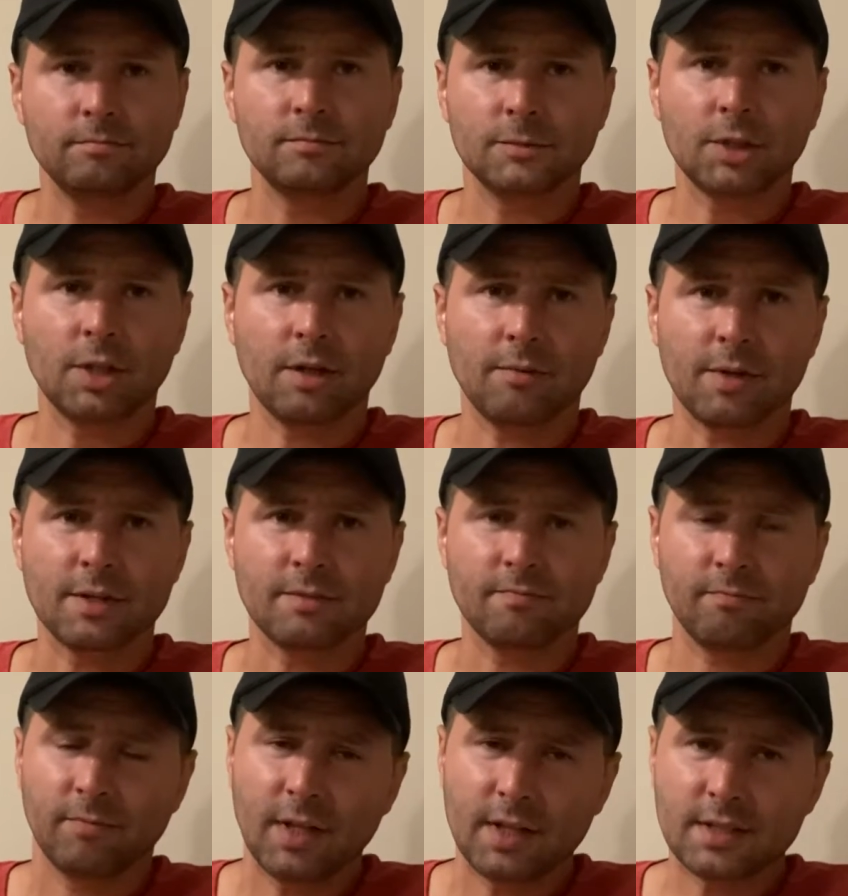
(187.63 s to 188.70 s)
So anyways,
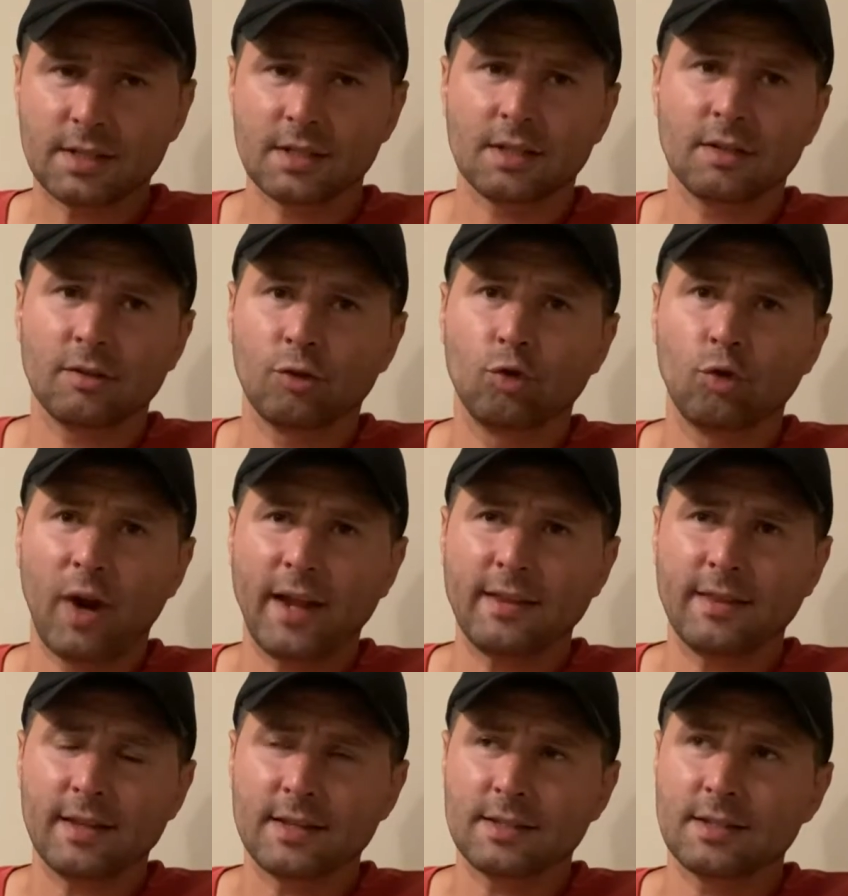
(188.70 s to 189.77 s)
let's
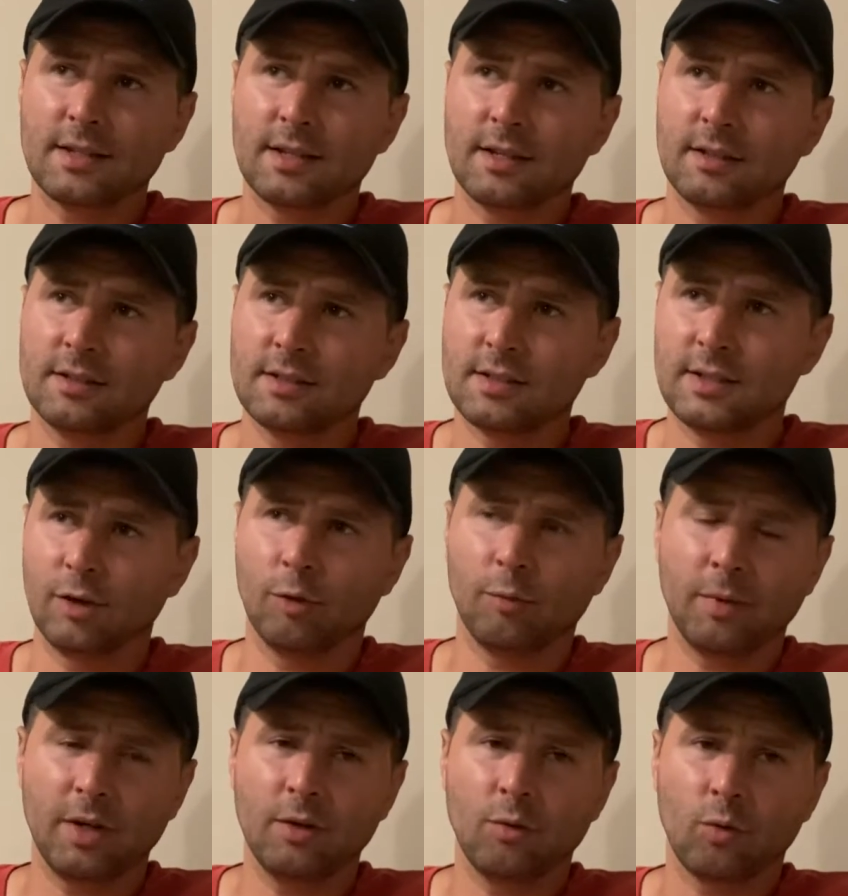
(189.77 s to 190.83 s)
grade this. 0
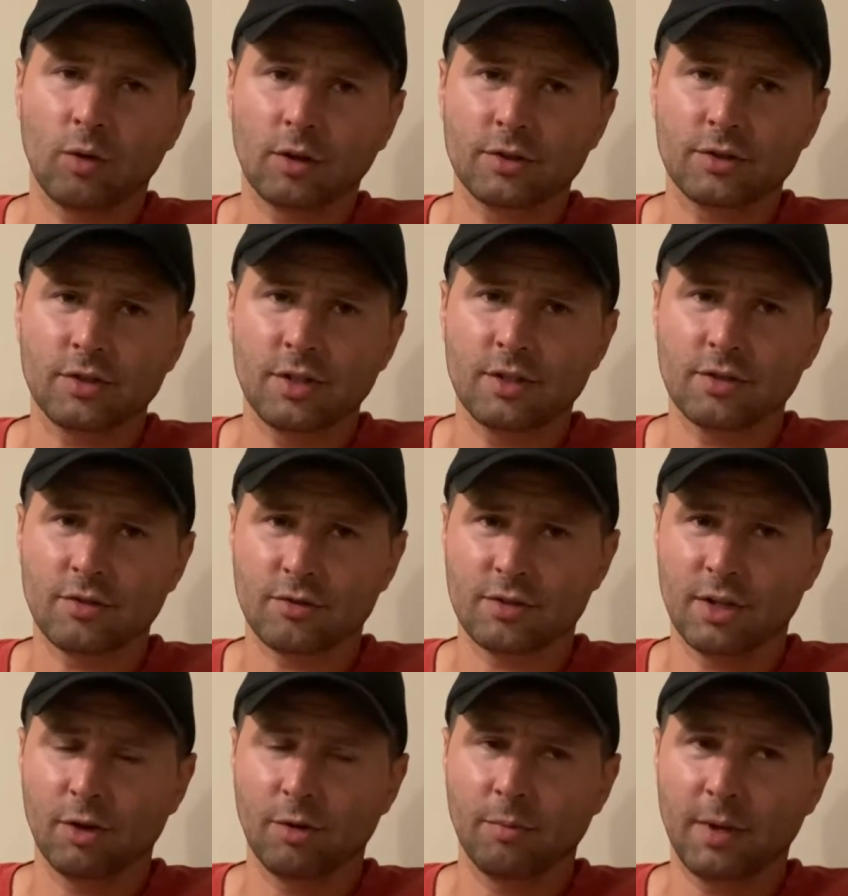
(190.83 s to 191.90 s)
being the worst, so
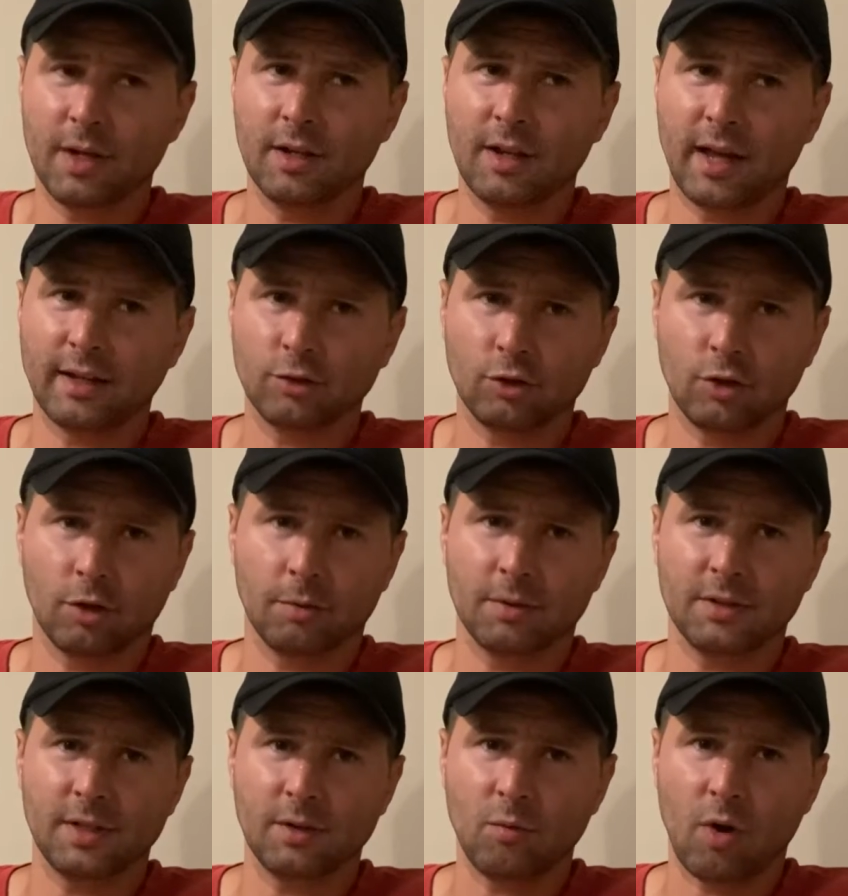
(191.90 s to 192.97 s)
0 being like
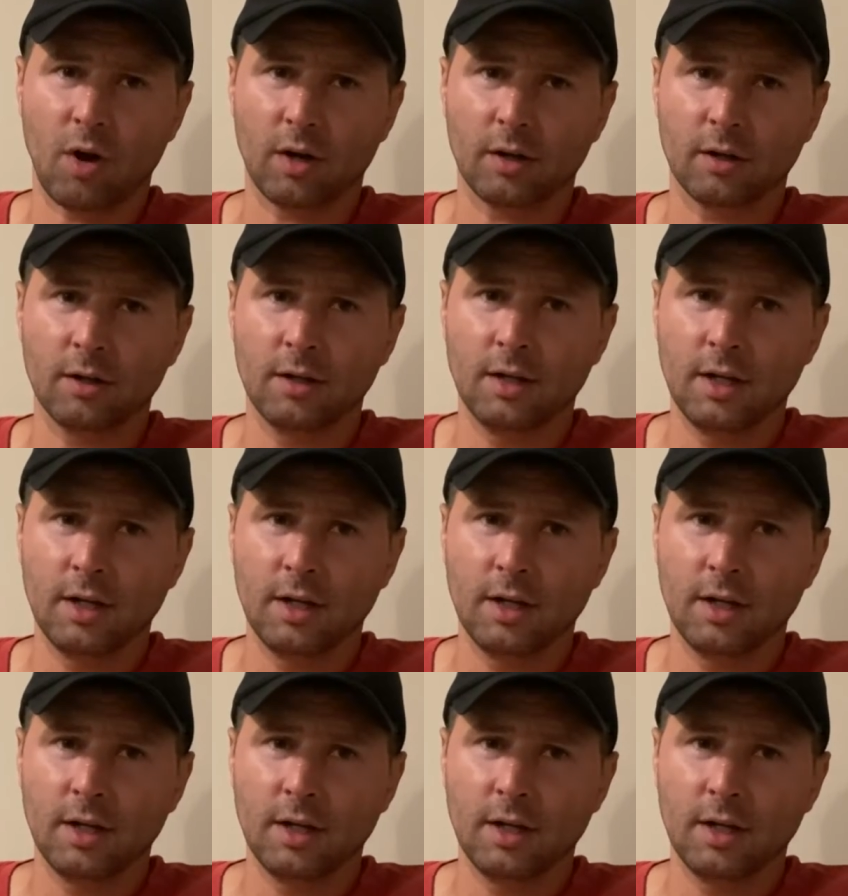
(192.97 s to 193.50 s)
turpentine water,